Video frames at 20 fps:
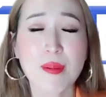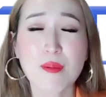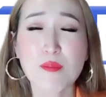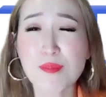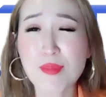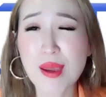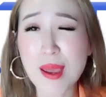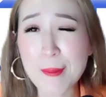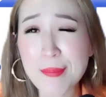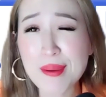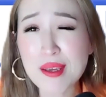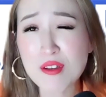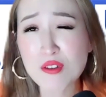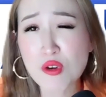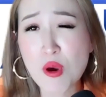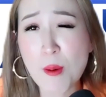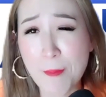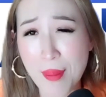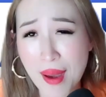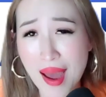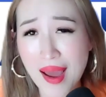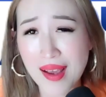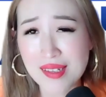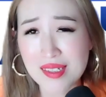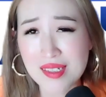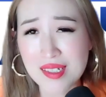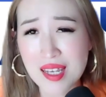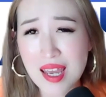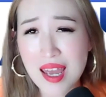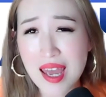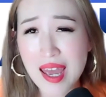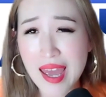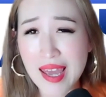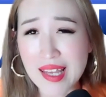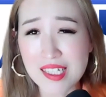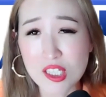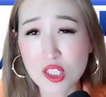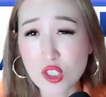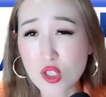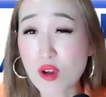but maybe your best
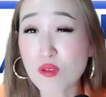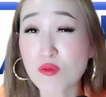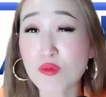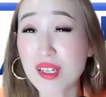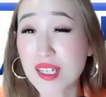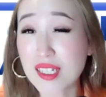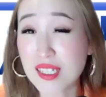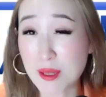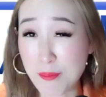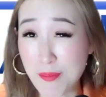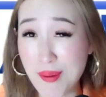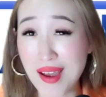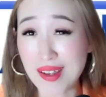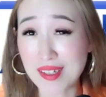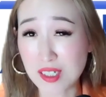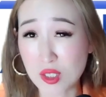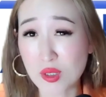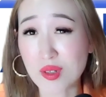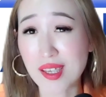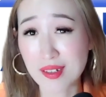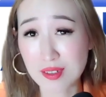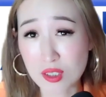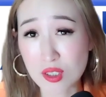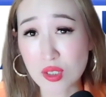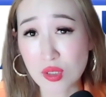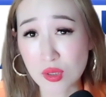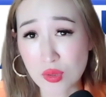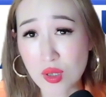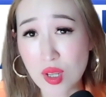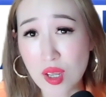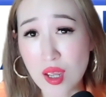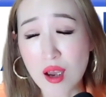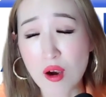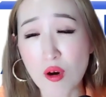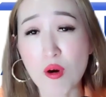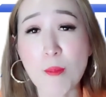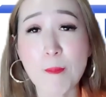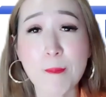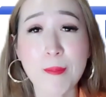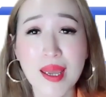is not really the best you can do.
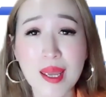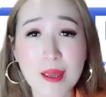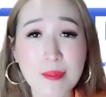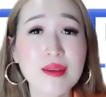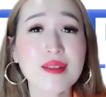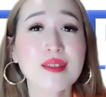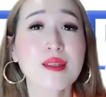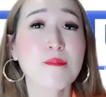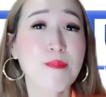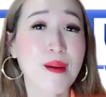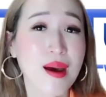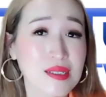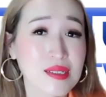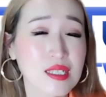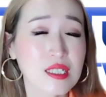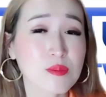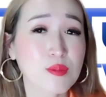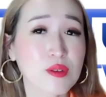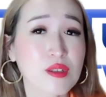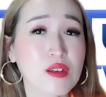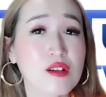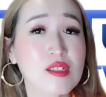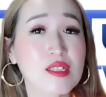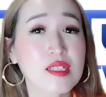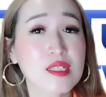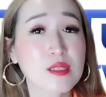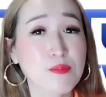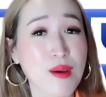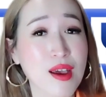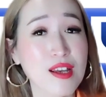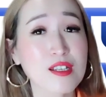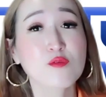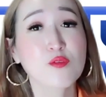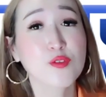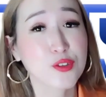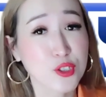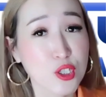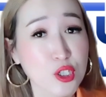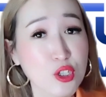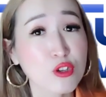Or maybe the best is because it's best
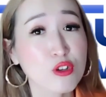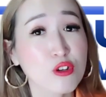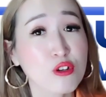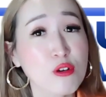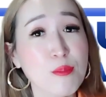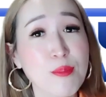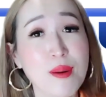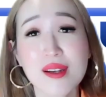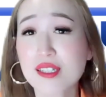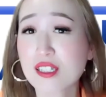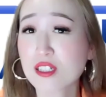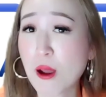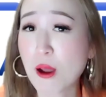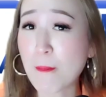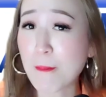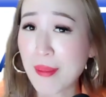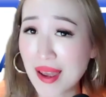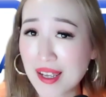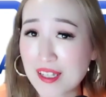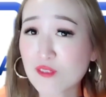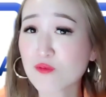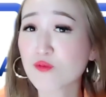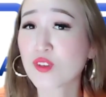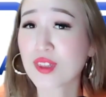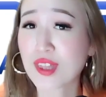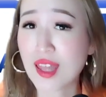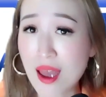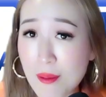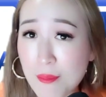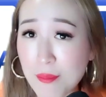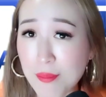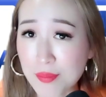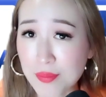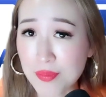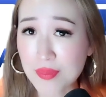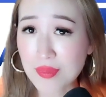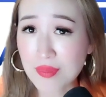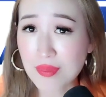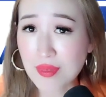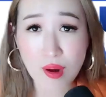for you, but it's not best for them,
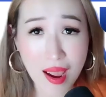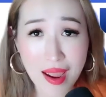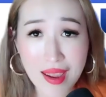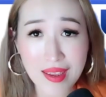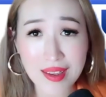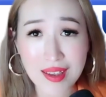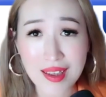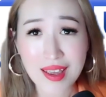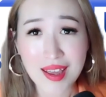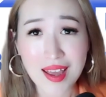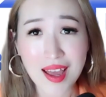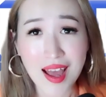right?